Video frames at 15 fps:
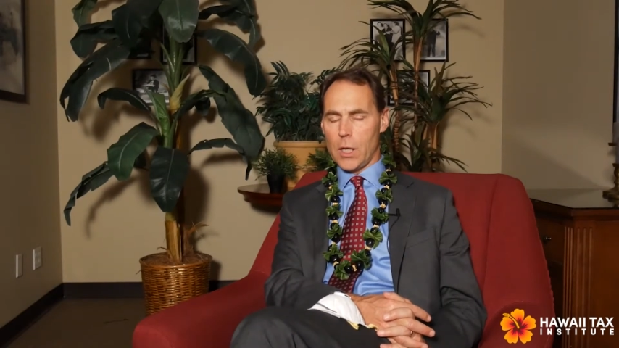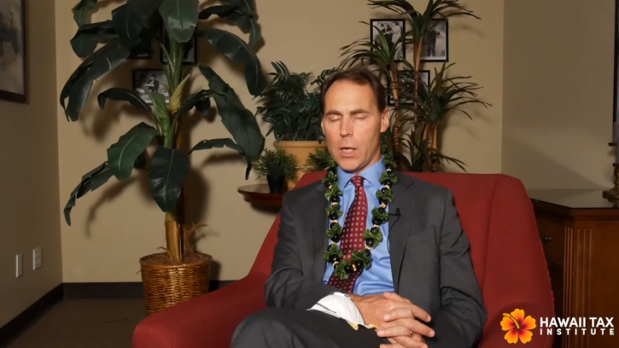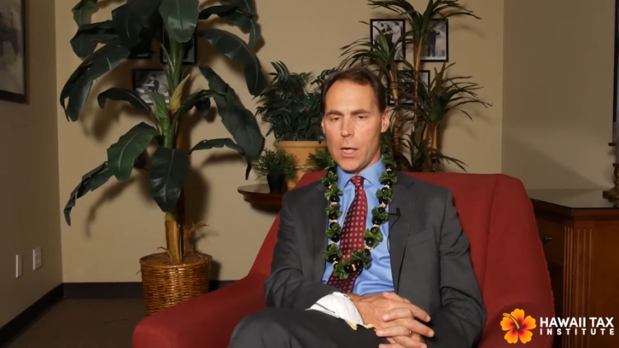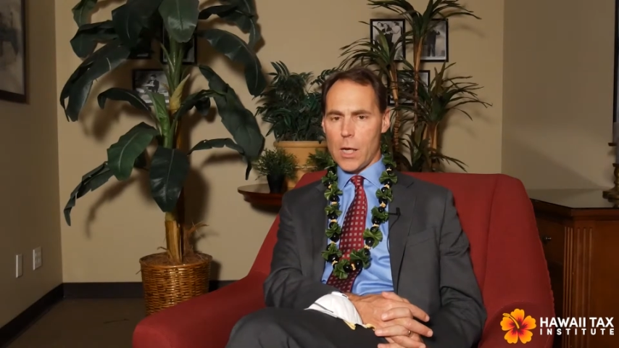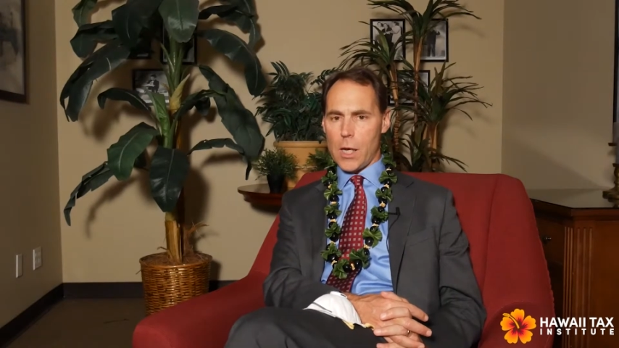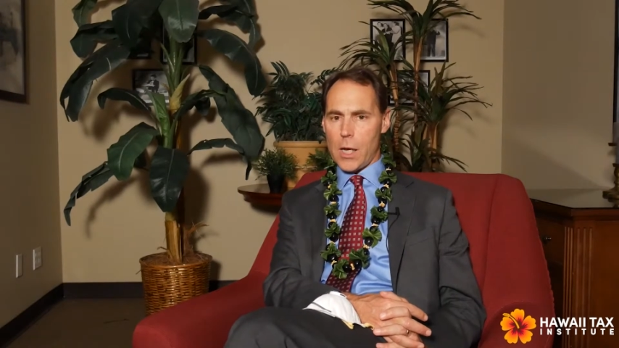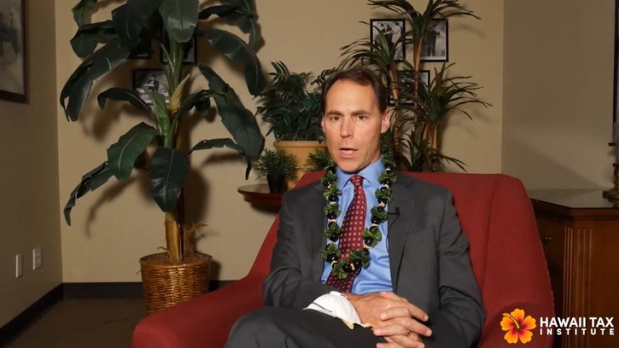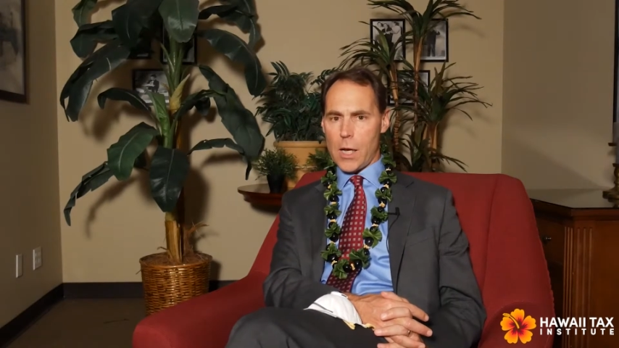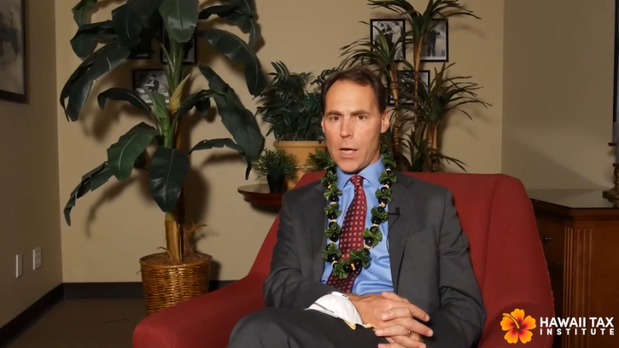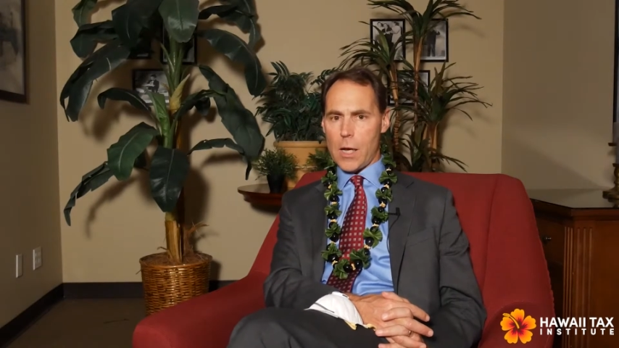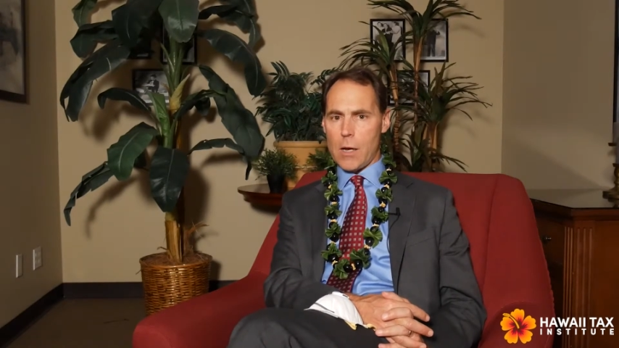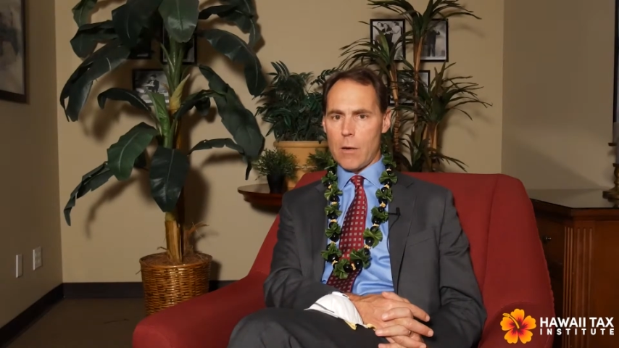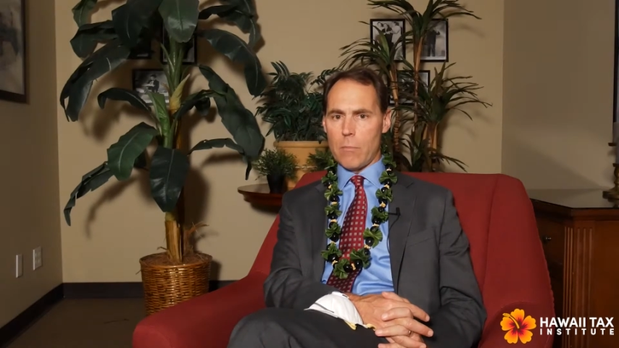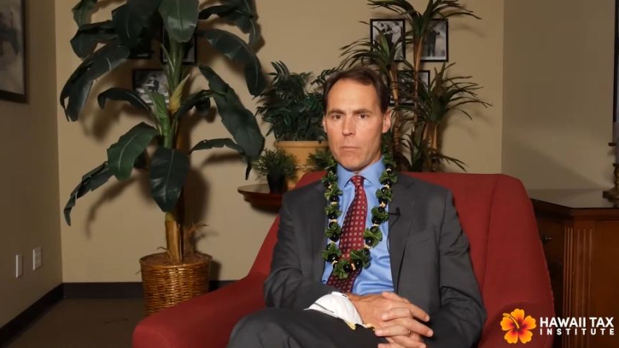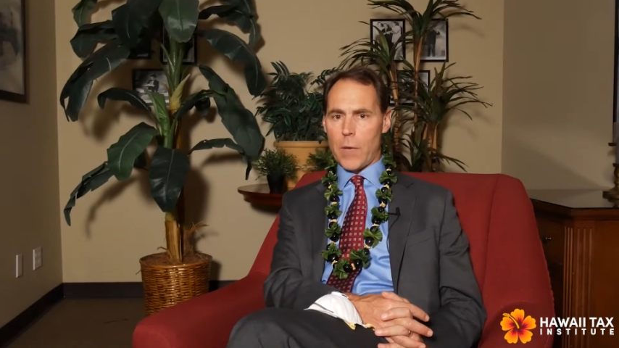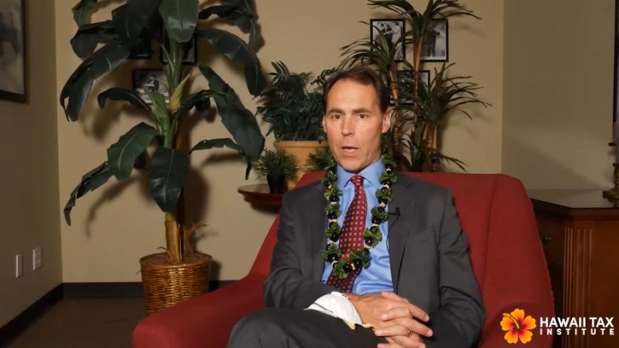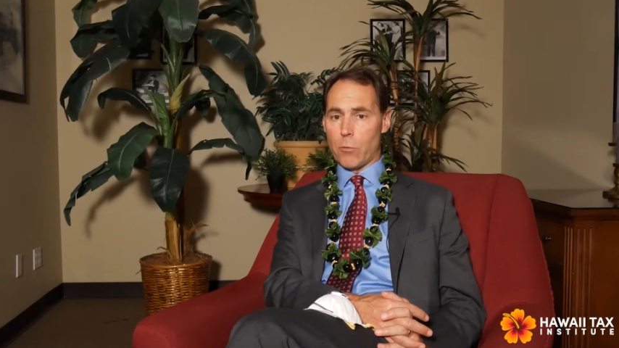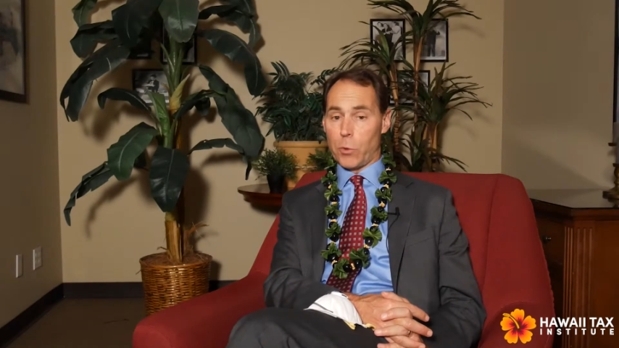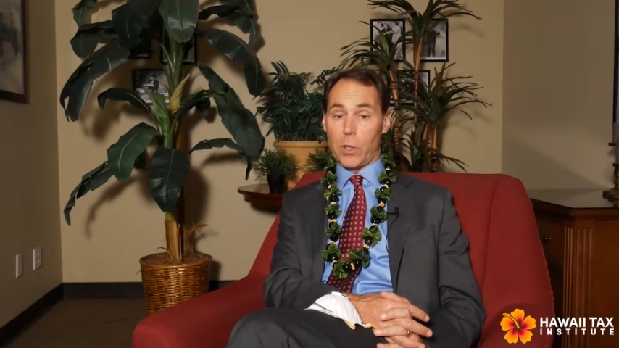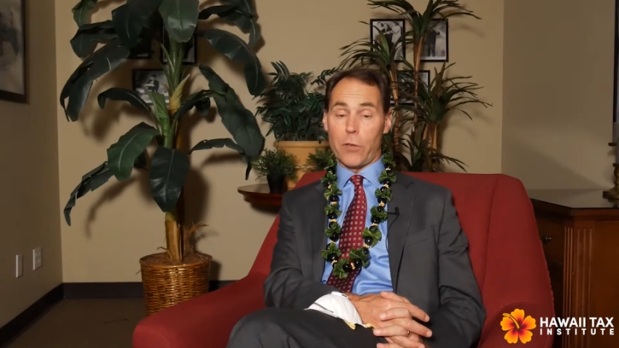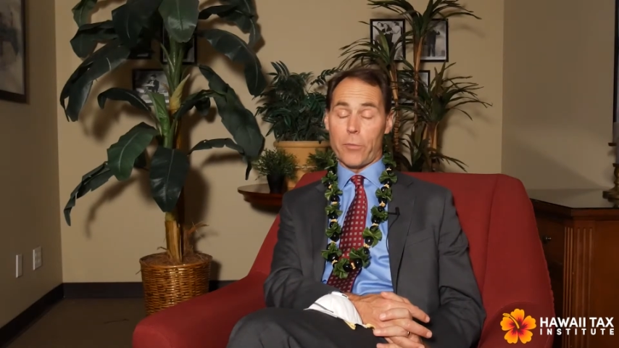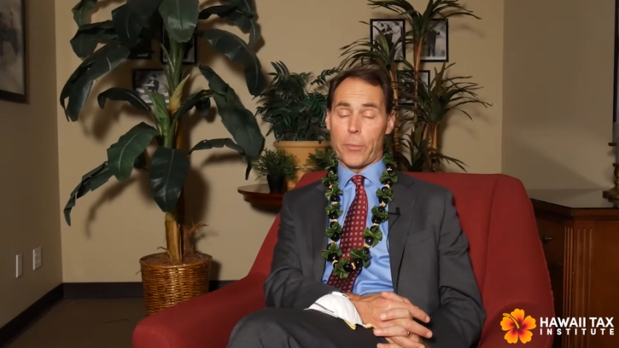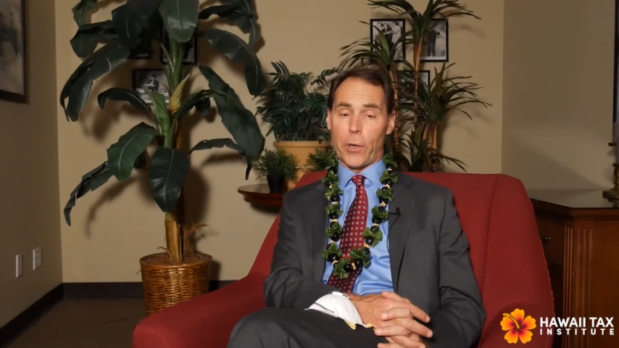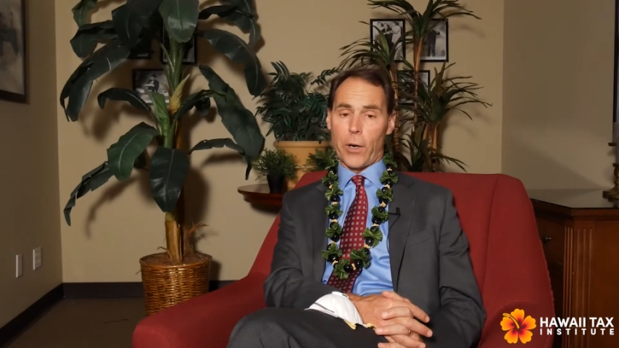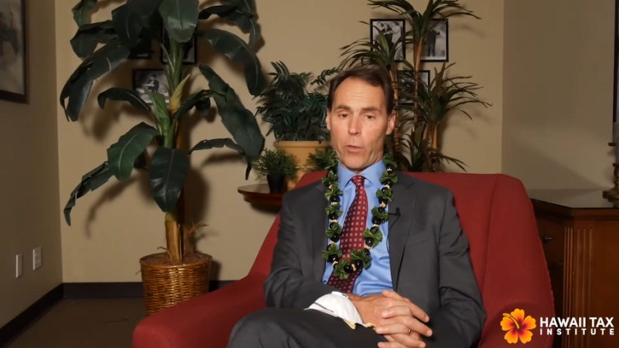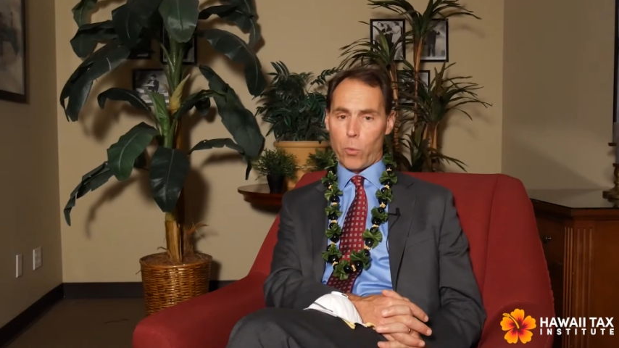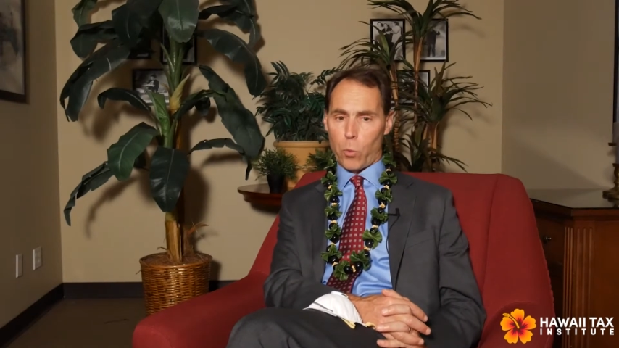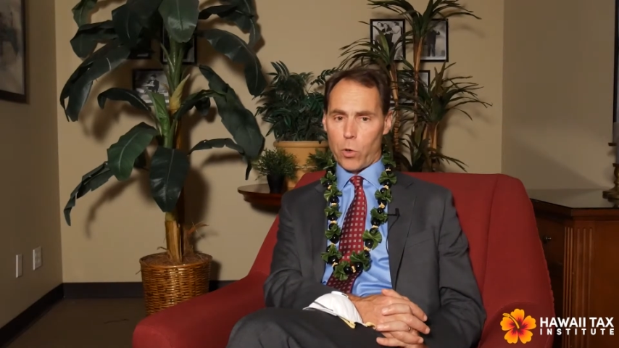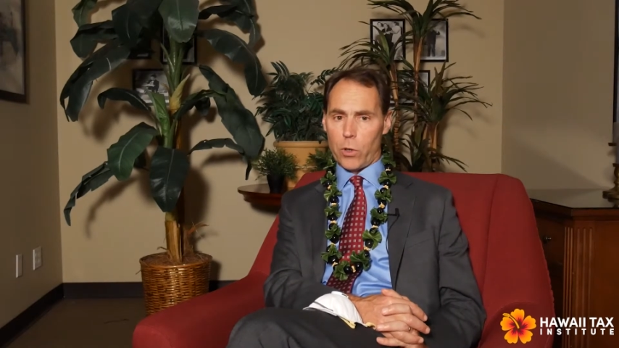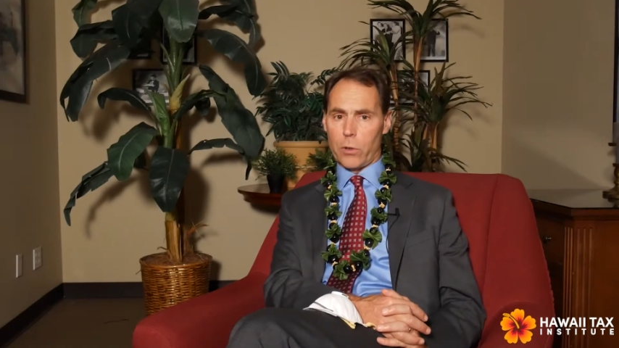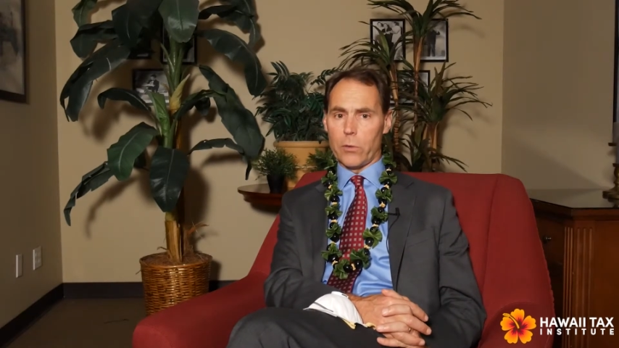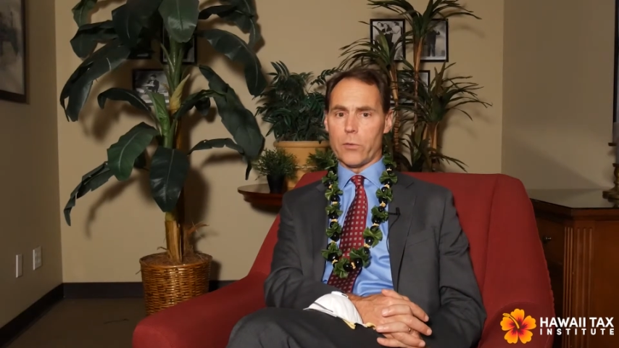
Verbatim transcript: um, and really from around the world.